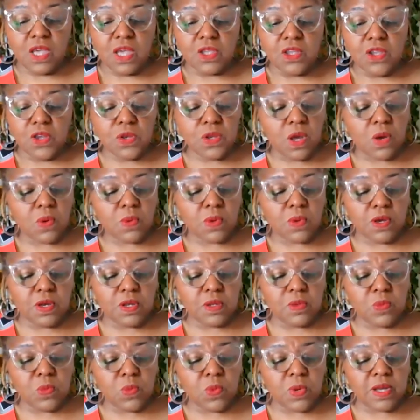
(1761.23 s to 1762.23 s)
You know good
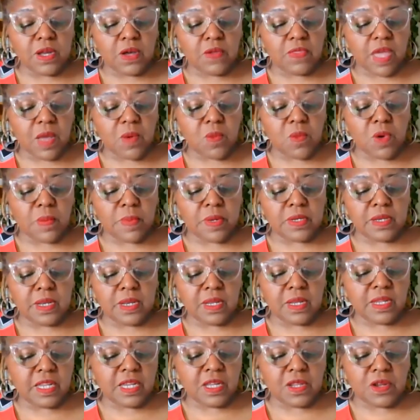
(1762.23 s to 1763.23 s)
and well that woman
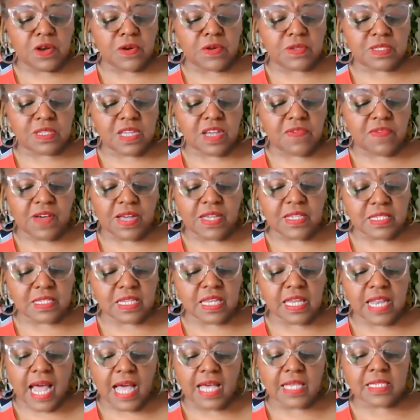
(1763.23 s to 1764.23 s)
didn't kill herself. I
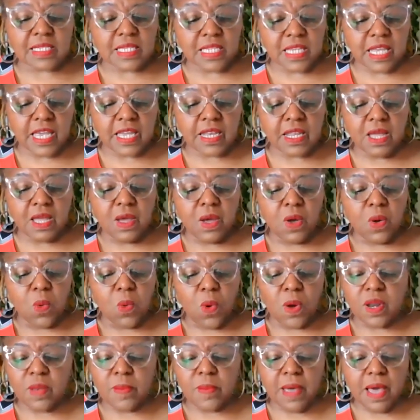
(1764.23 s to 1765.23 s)
said,
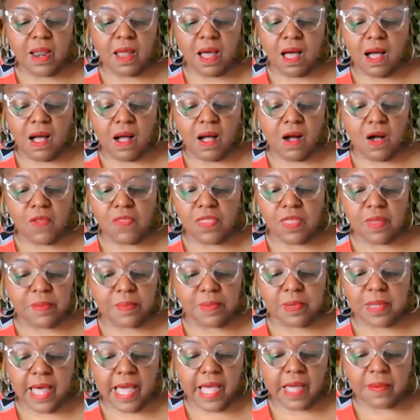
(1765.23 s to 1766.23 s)
what about all them
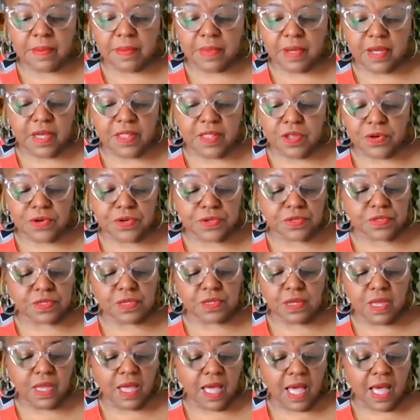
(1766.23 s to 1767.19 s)
Black mothers?